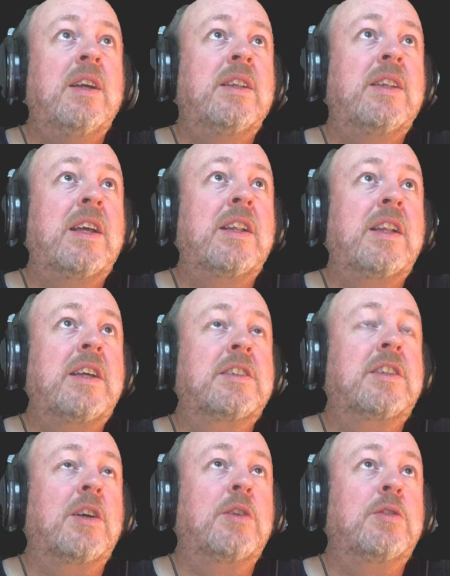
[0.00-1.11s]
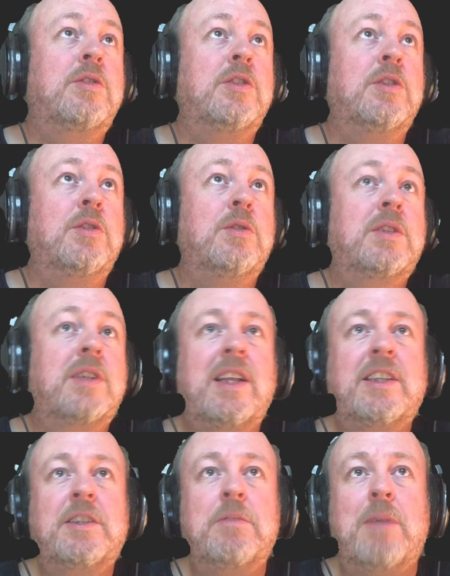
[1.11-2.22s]
Now let's go to
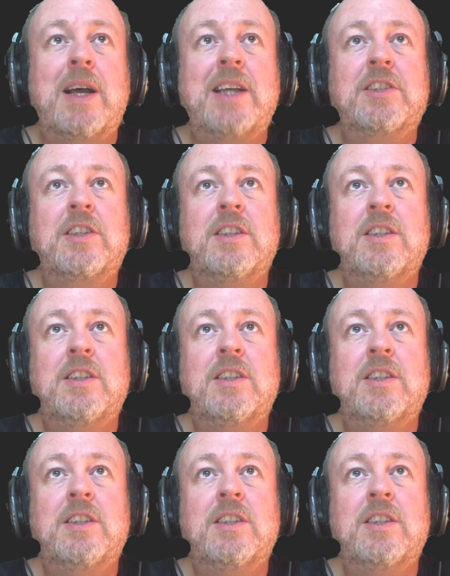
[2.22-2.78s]
select a mask